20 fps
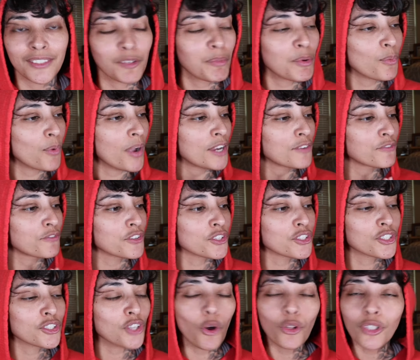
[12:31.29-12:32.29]
You've been waiting for
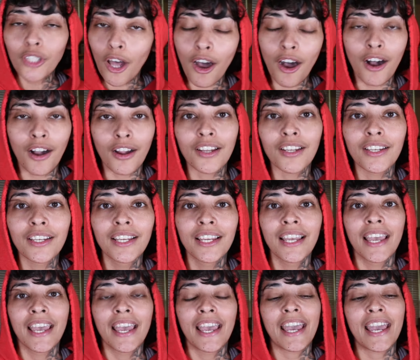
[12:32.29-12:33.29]
so long
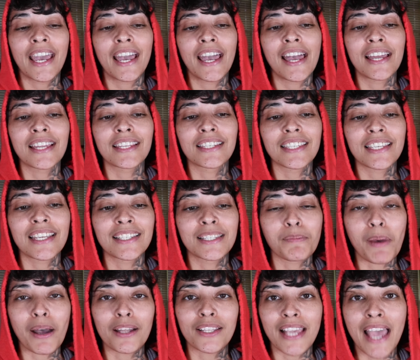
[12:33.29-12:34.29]
and it's
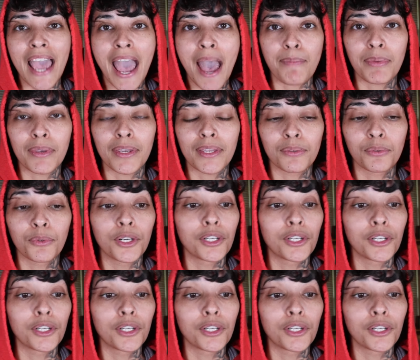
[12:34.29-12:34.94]
about to happen.